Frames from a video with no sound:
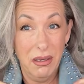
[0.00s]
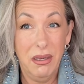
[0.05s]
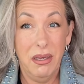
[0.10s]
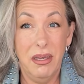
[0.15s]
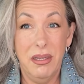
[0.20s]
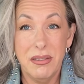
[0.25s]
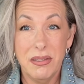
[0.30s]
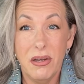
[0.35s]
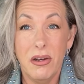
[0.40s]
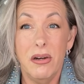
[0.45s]

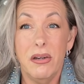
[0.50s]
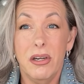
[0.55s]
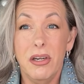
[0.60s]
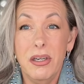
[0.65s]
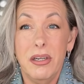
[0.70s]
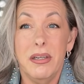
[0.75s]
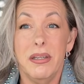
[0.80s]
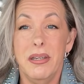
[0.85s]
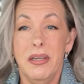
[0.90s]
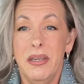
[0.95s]
It's all
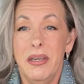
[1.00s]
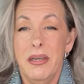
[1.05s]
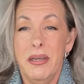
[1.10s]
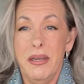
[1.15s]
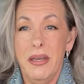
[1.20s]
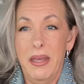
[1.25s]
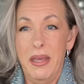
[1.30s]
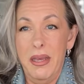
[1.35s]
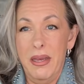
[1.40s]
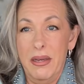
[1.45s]
good.
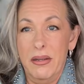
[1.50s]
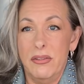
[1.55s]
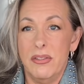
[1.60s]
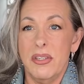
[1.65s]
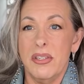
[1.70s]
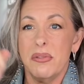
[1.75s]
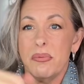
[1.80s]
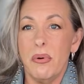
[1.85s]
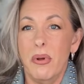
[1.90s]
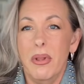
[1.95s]
And
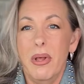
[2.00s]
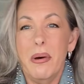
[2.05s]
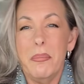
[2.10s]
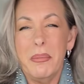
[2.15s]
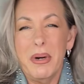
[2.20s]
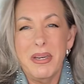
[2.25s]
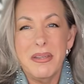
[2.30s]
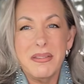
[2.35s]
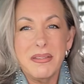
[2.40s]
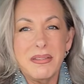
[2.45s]
just roll up
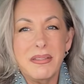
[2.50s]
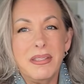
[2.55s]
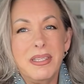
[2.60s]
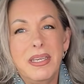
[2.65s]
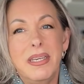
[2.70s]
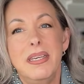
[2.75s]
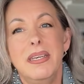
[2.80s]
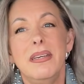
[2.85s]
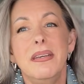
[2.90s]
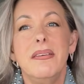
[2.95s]
my
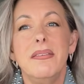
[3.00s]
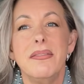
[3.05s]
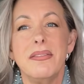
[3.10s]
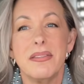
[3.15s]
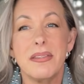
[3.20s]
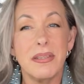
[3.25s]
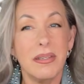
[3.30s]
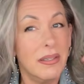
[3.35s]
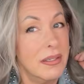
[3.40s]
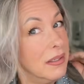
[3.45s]

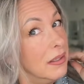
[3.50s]
sleeves.